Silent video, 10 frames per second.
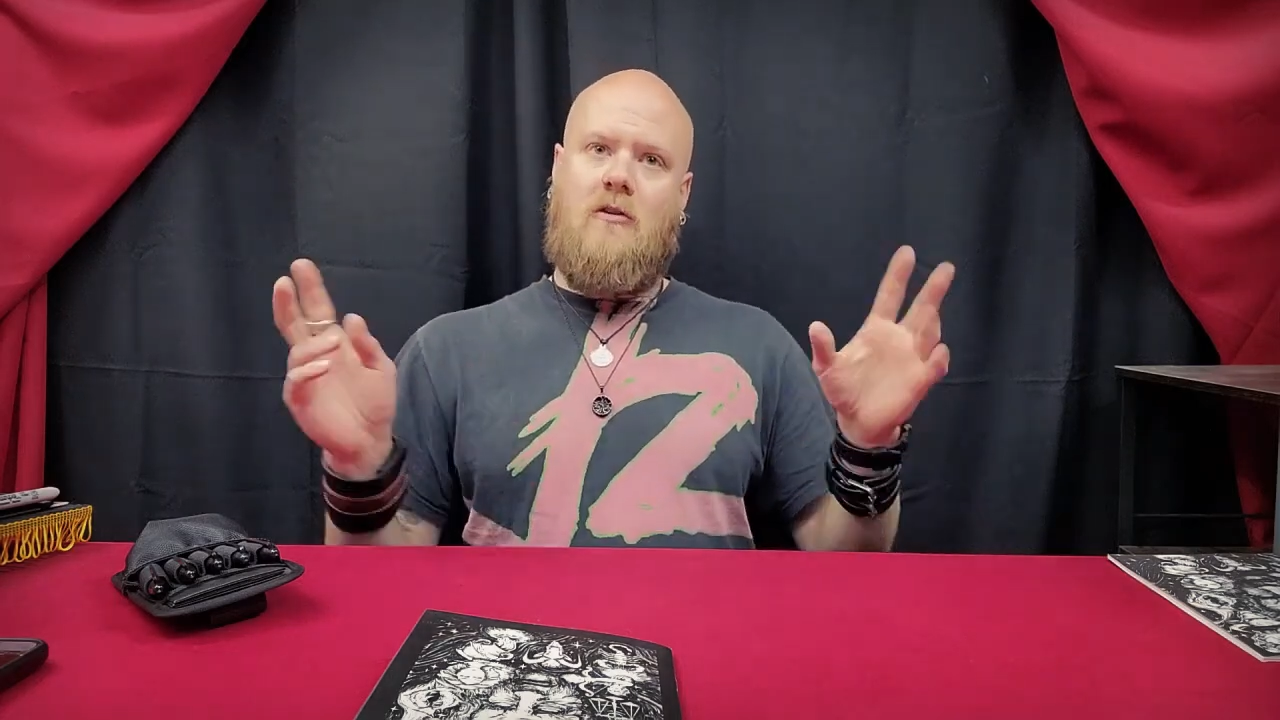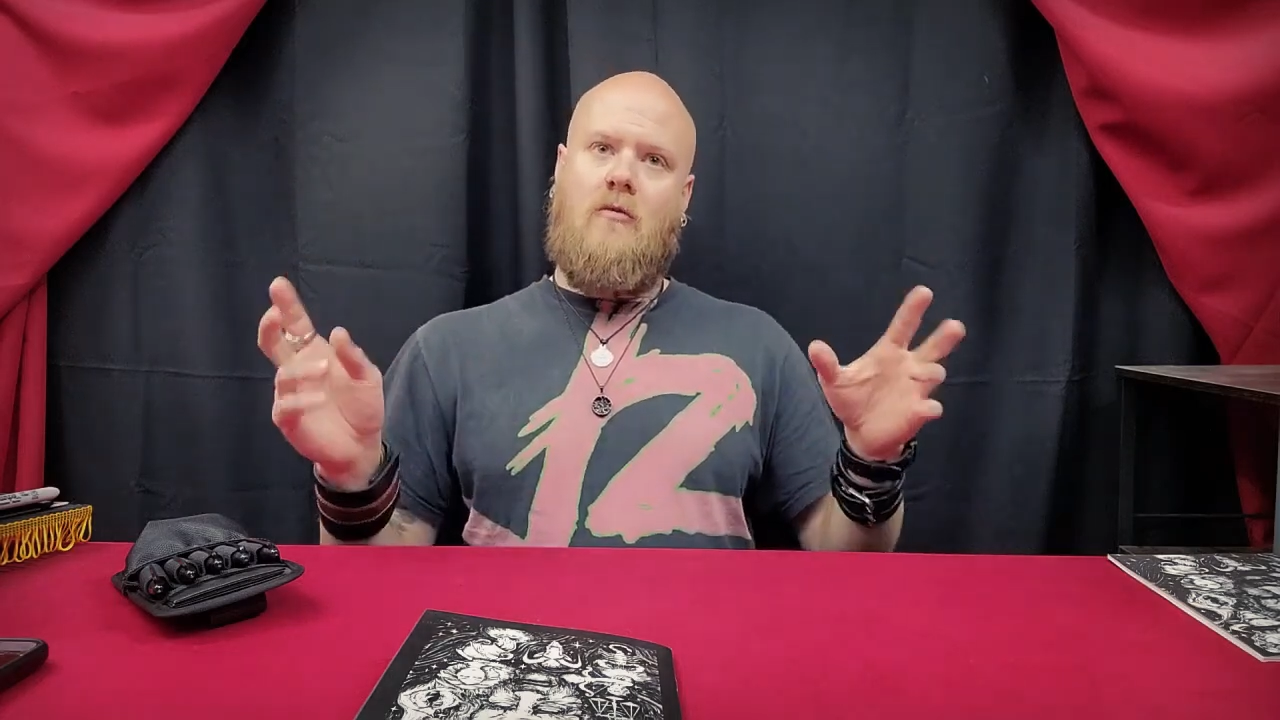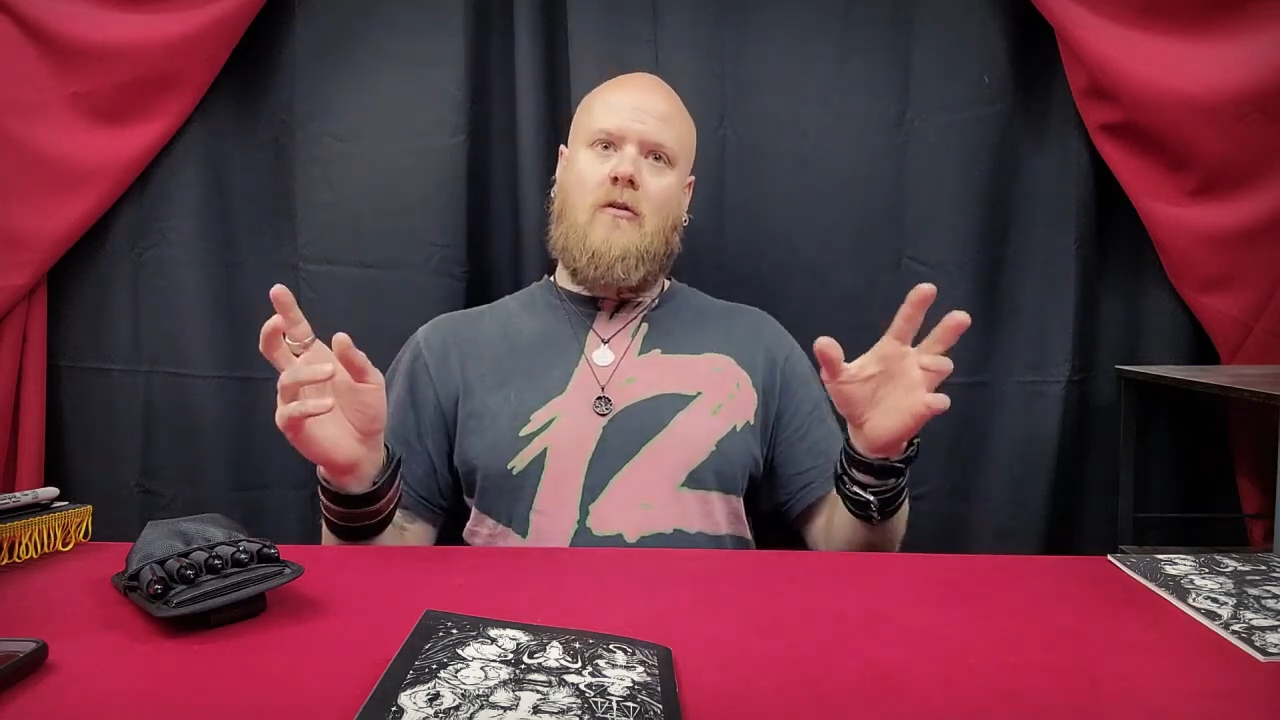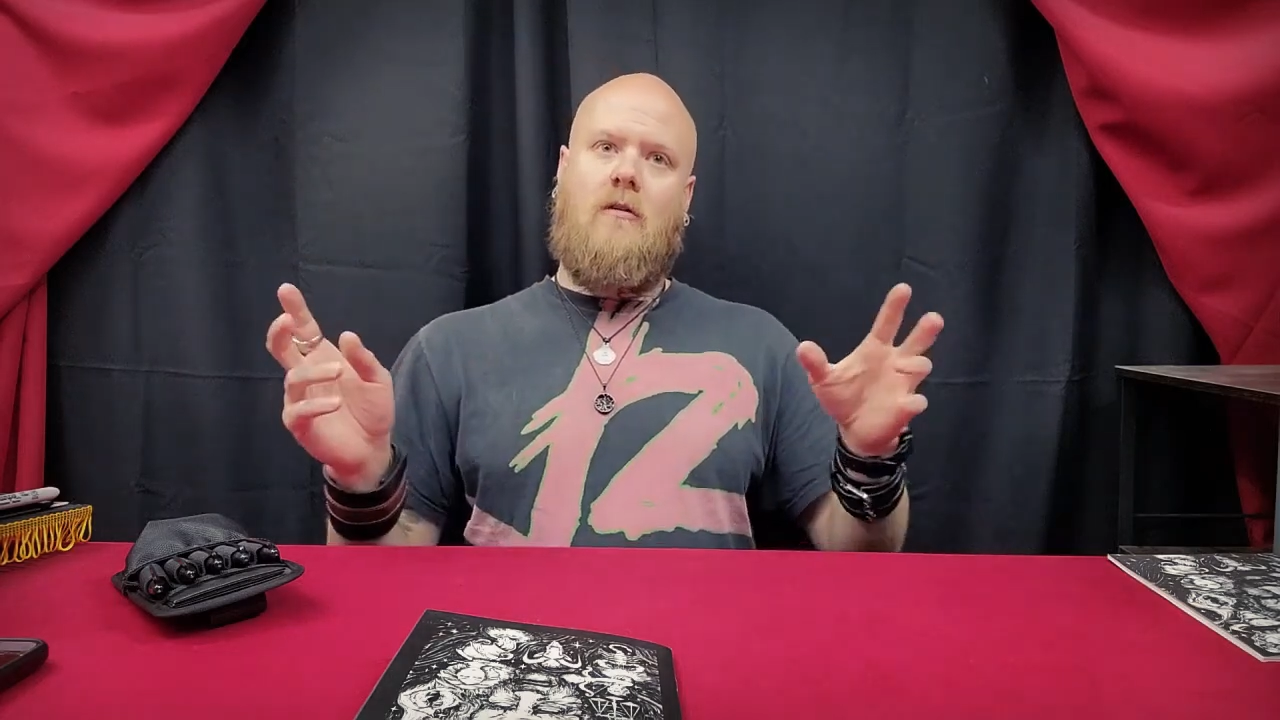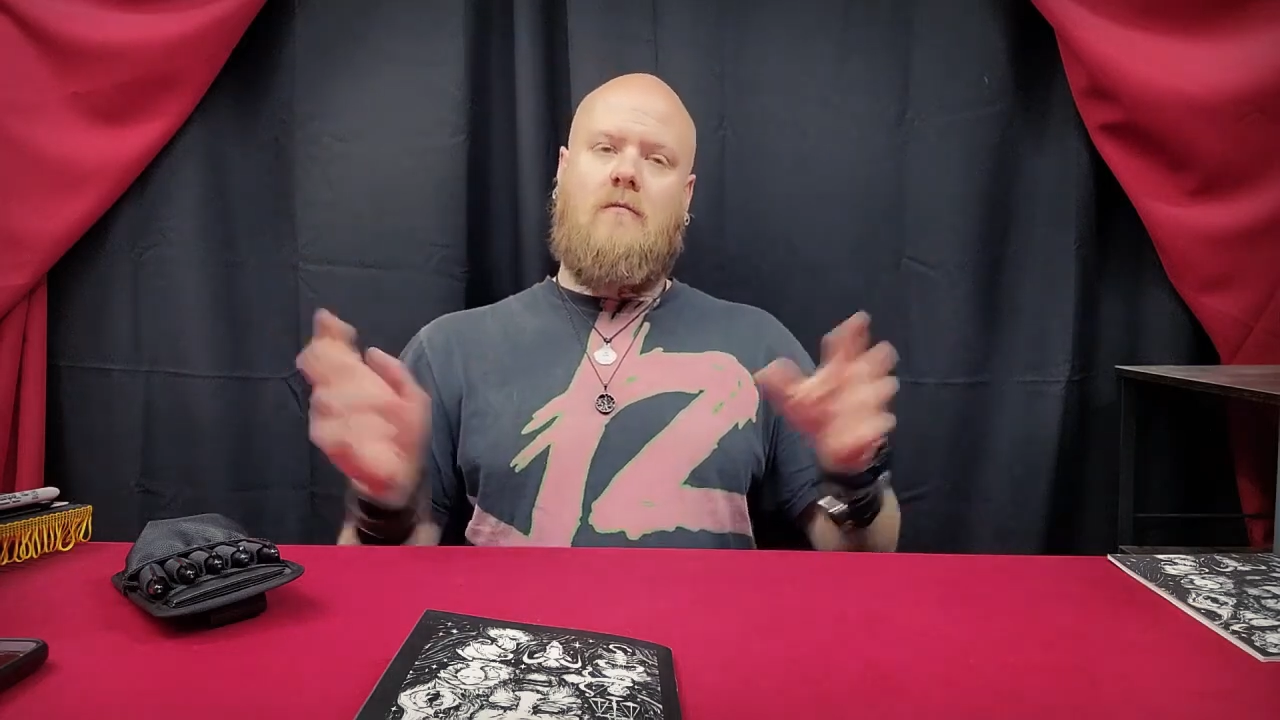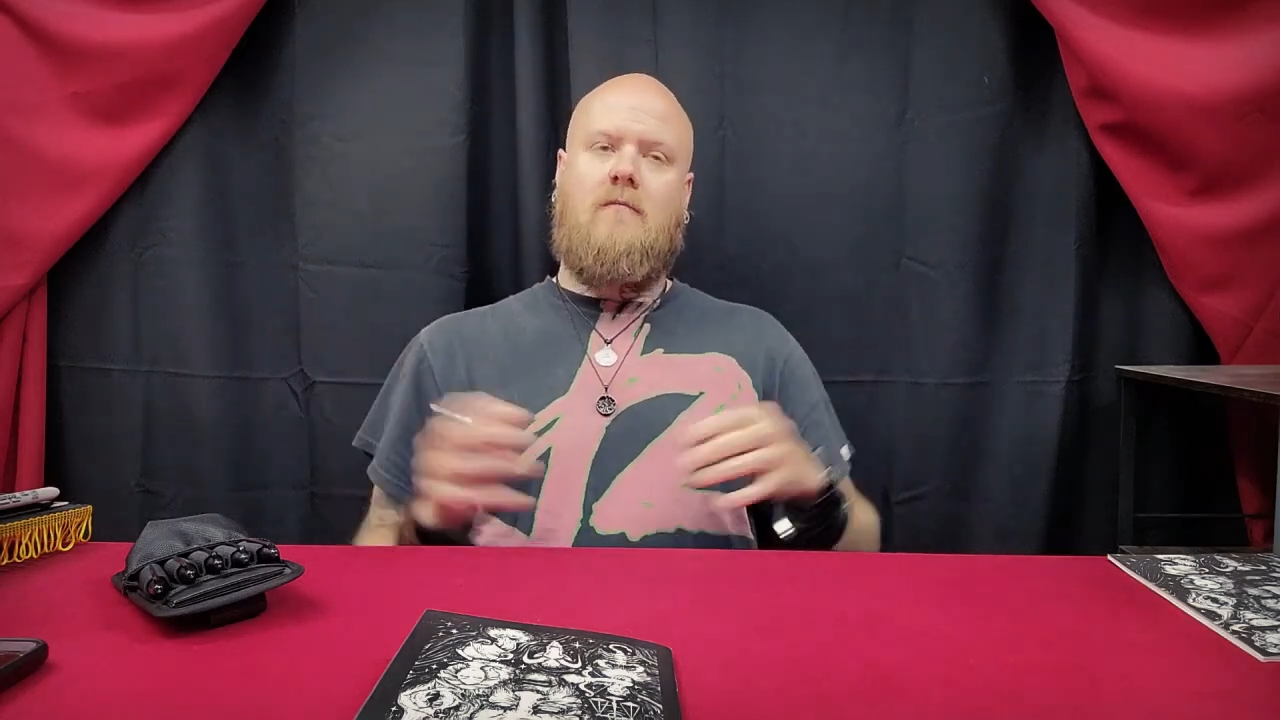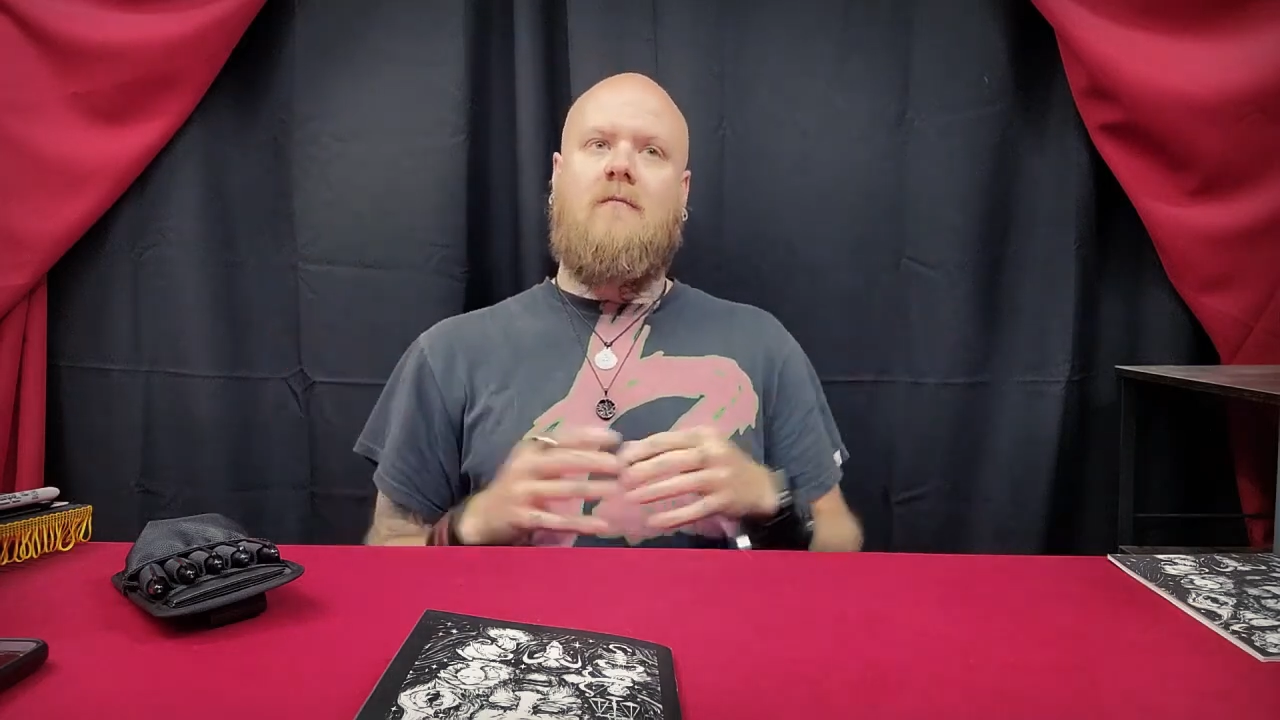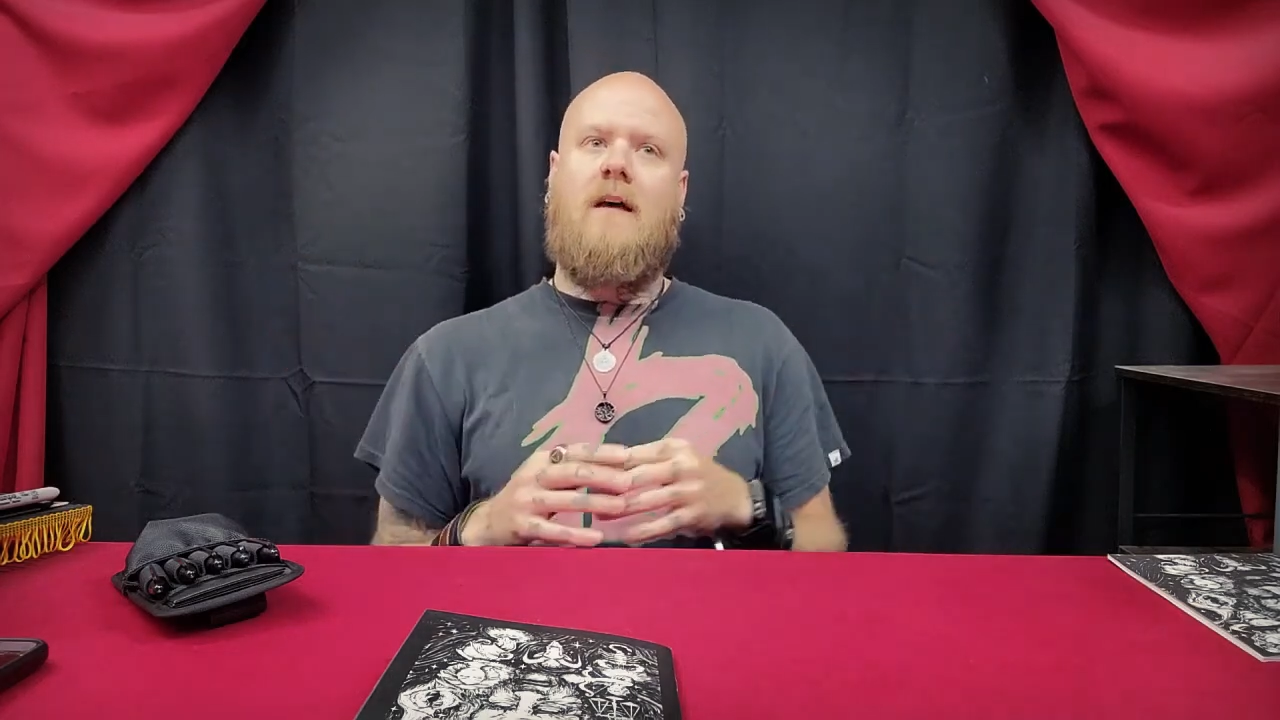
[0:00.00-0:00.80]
tool,